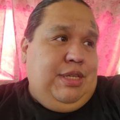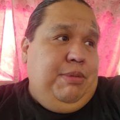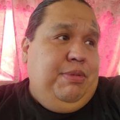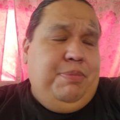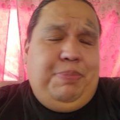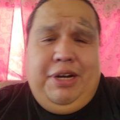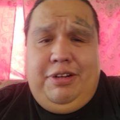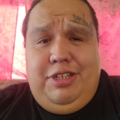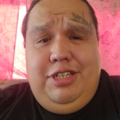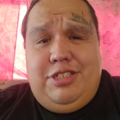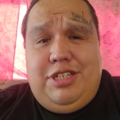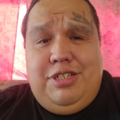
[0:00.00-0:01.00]
But
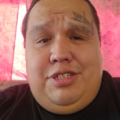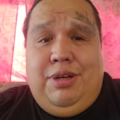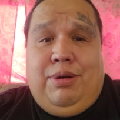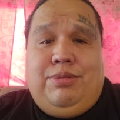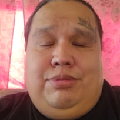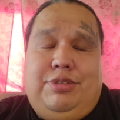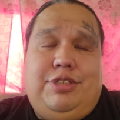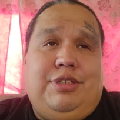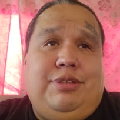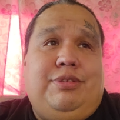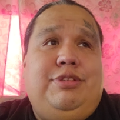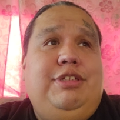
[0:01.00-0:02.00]
apparently he says no.
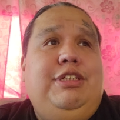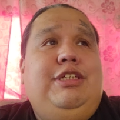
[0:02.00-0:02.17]
So,